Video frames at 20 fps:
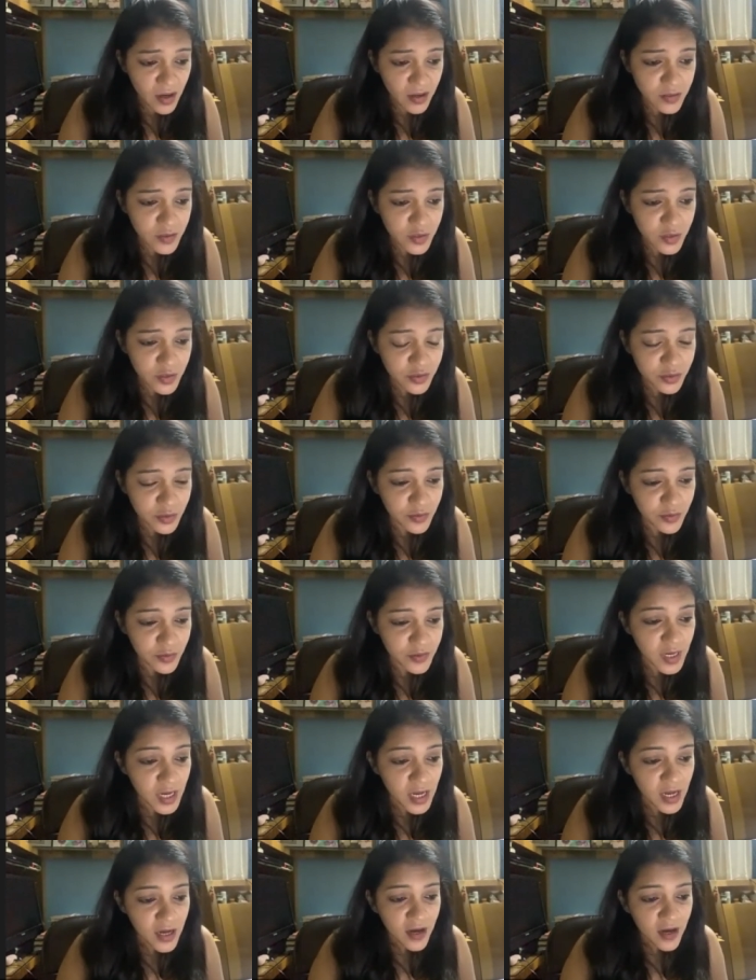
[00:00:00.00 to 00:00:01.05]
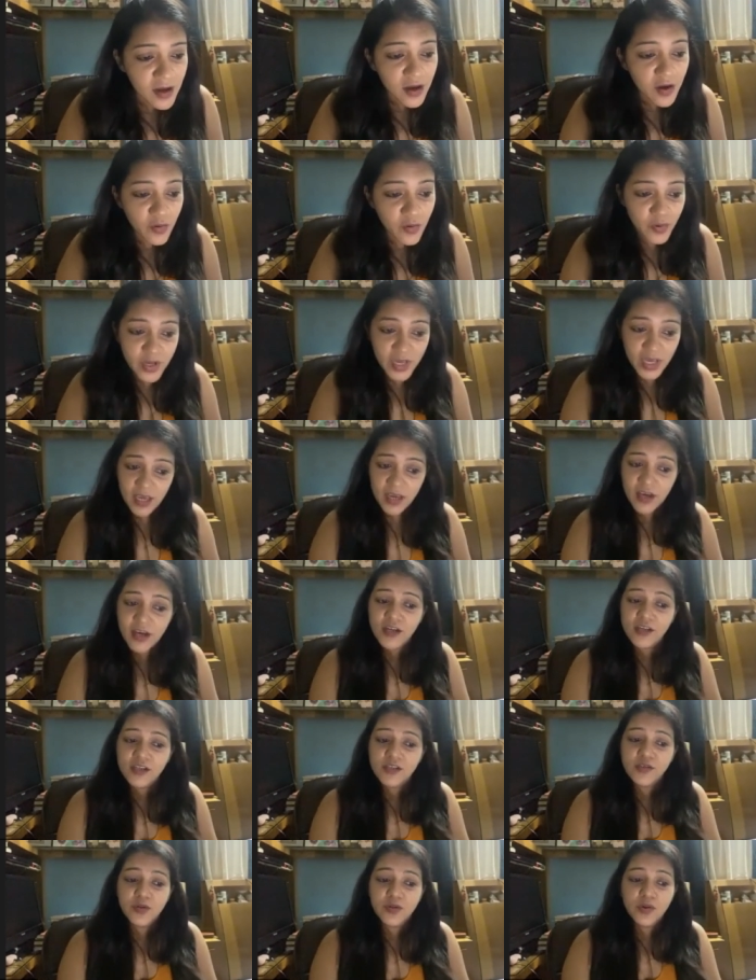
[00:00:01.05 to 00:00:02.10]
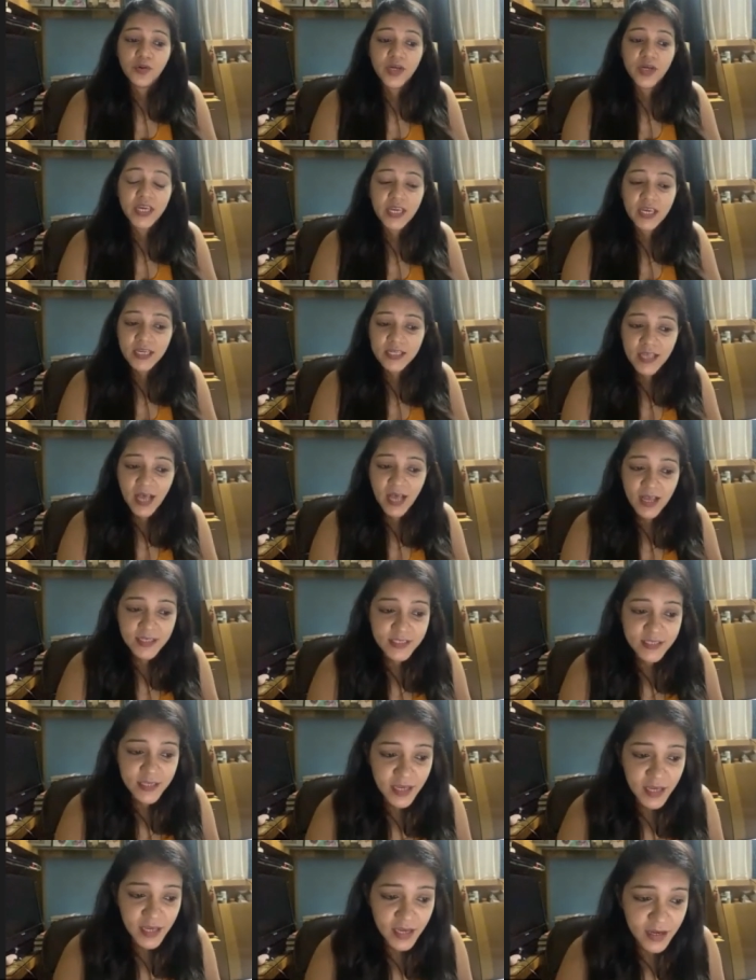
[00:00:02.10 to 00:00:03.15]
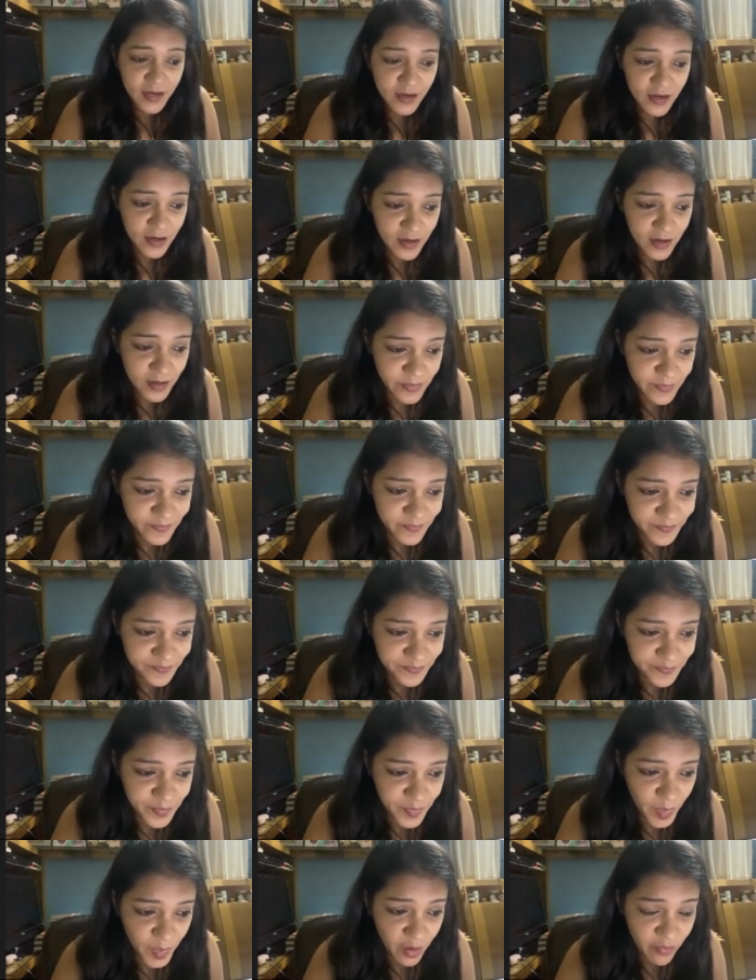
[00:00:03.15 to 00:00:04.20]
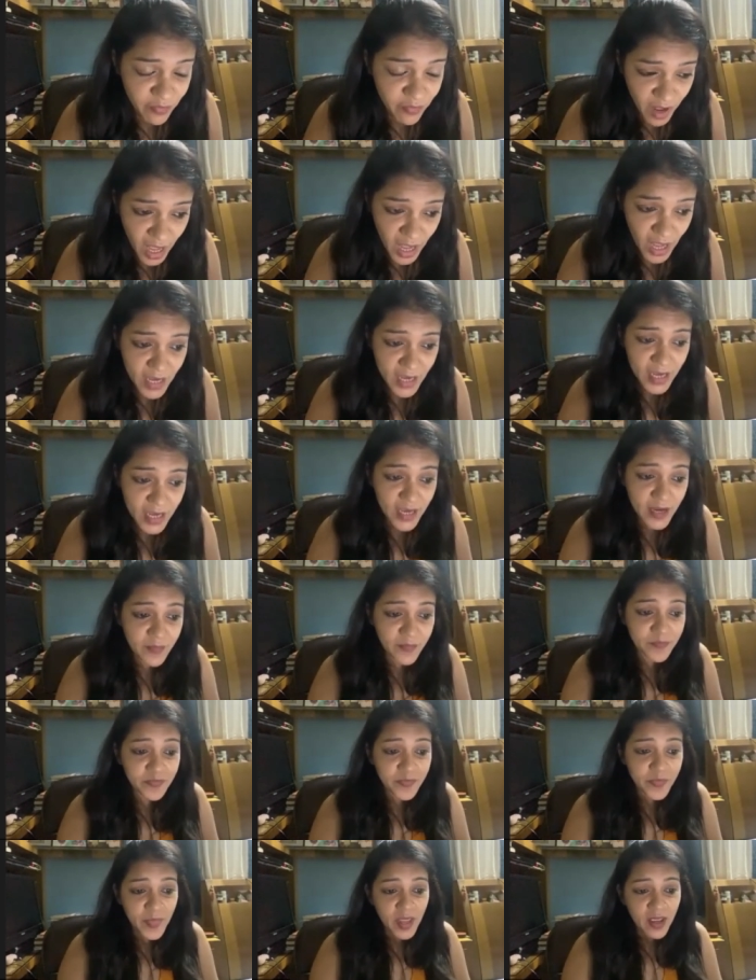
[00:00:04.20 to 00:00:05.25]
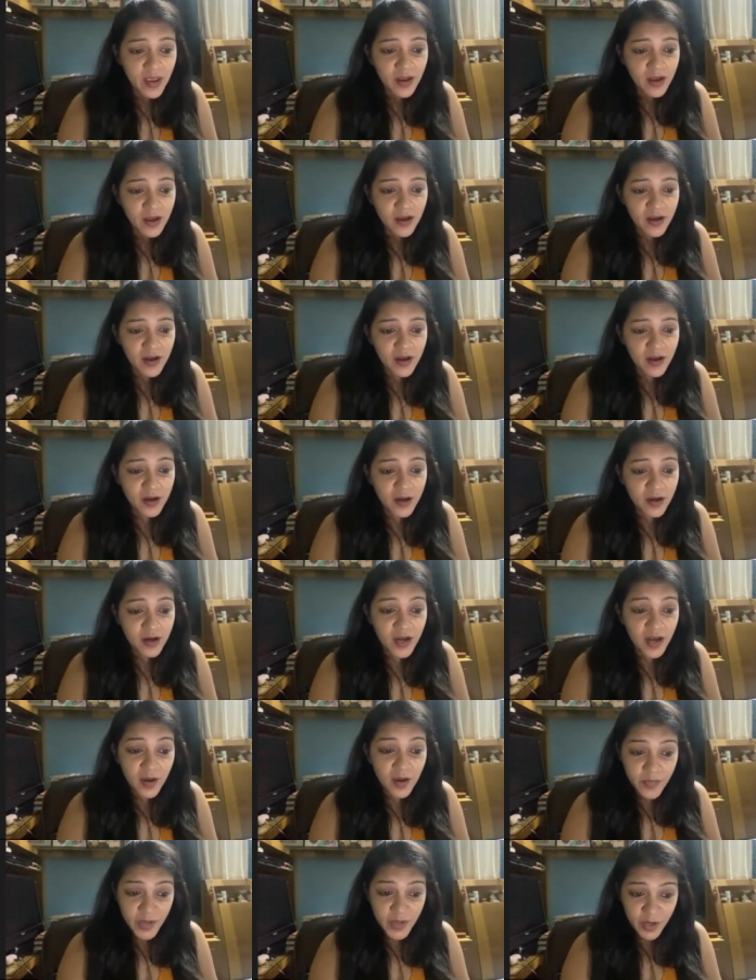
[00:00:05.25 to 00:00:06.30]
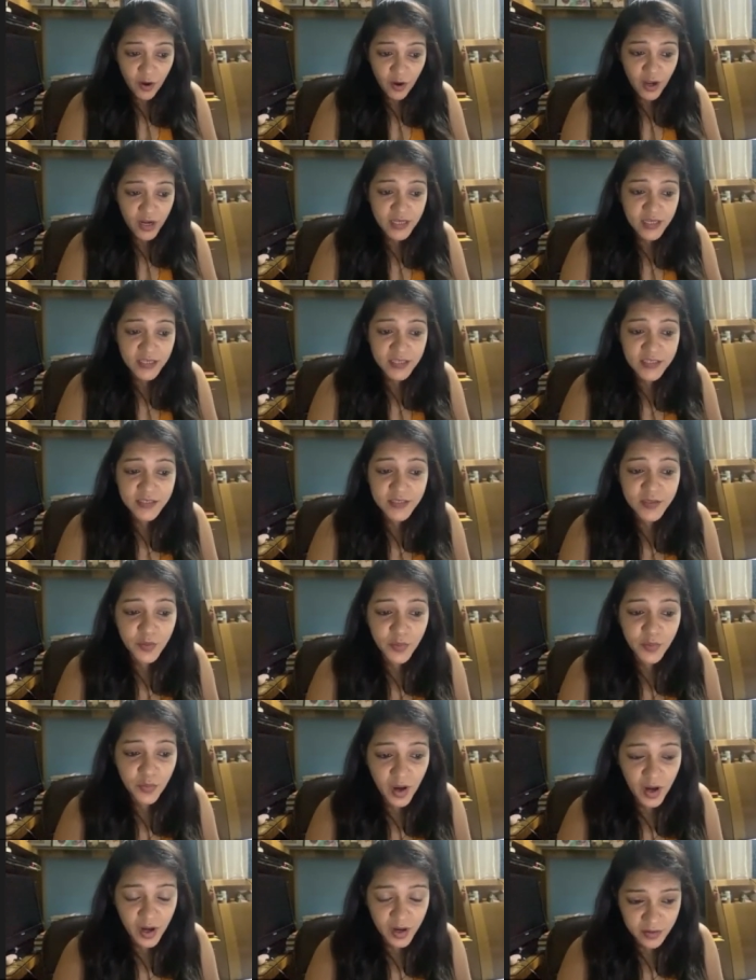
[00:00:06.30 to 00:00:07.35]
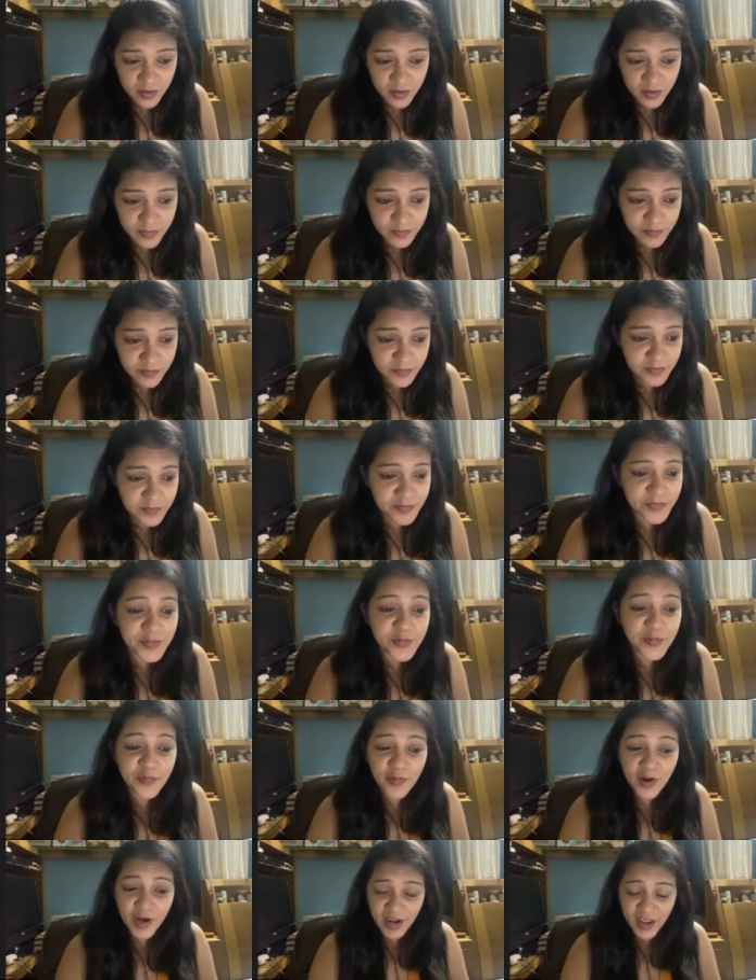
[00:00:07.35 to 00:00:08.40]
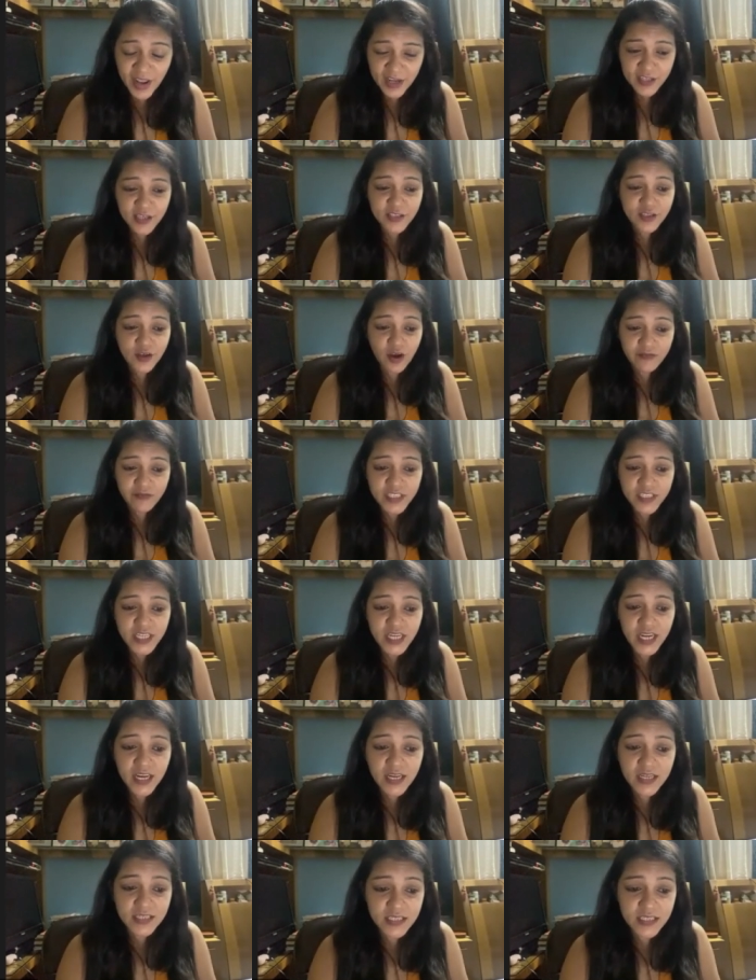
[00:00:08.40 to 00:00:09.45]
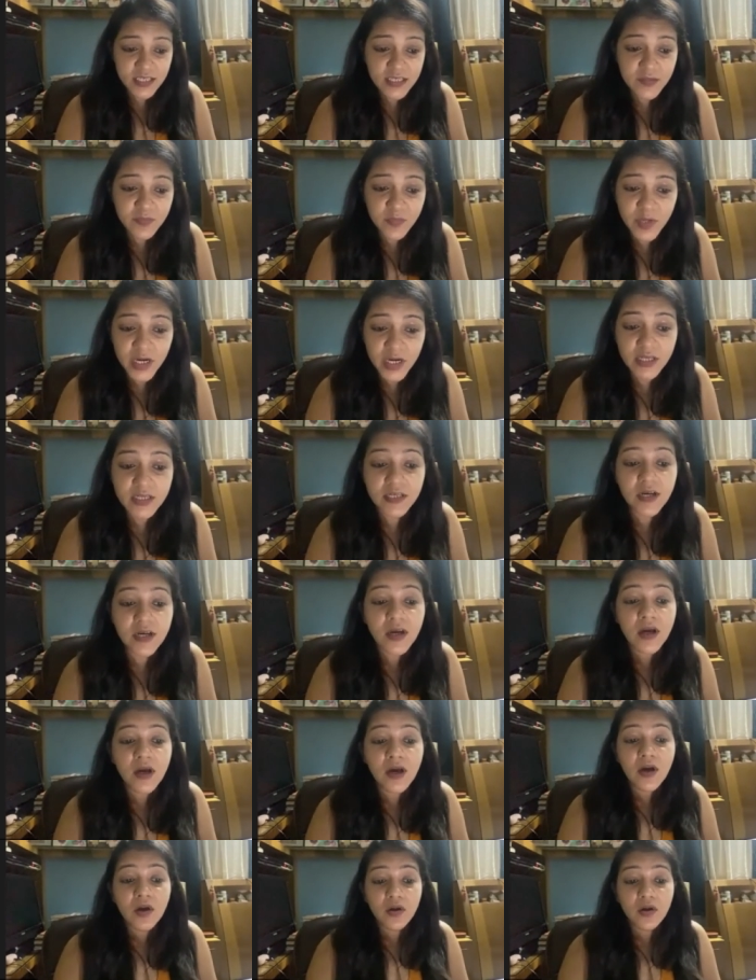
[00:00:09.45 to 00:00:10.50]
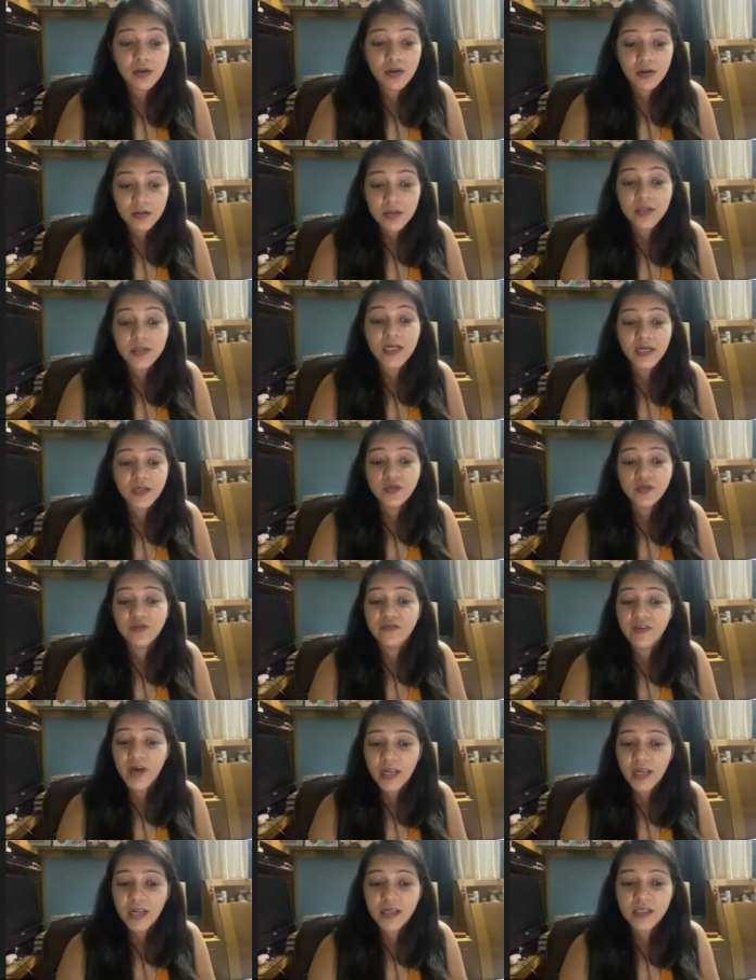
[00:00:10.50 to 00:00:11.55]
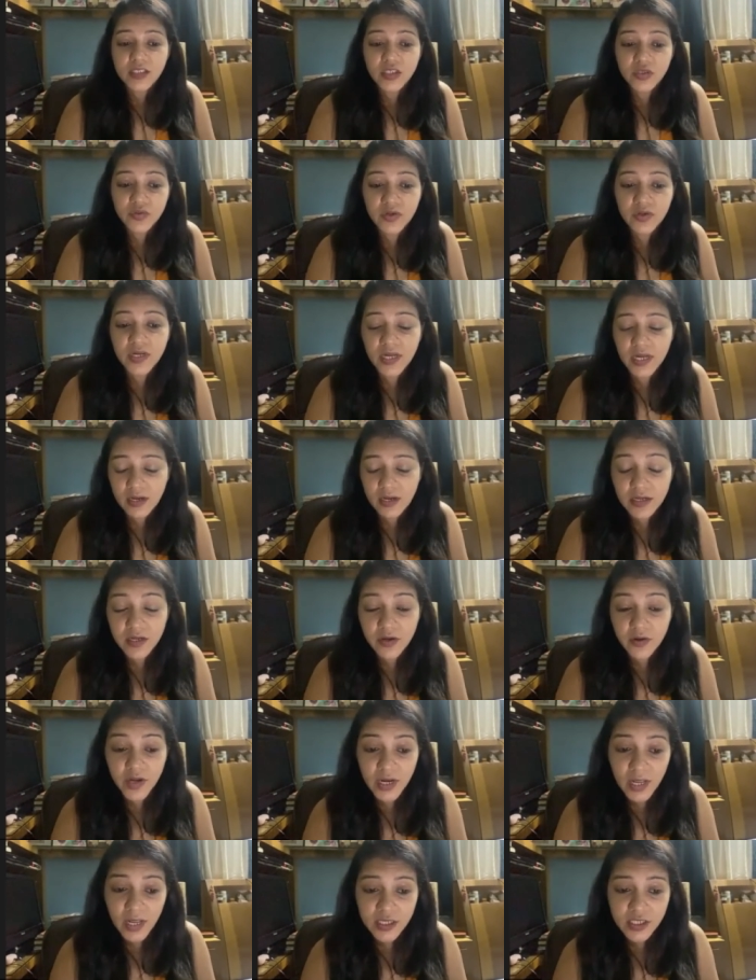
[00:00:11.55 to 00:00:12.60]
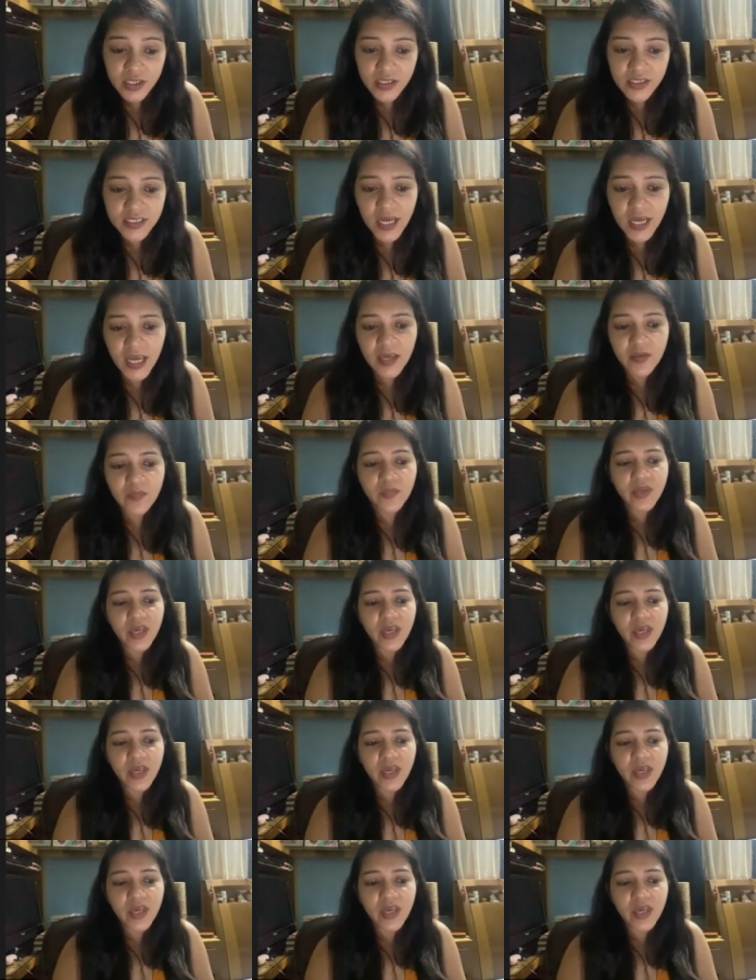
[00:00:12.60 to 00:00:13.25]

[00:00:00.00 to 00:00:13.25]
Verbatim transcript: So, okay. So he is asking um, why uh, are Bengalis who are who are actually sophisticated but get so violent during during election time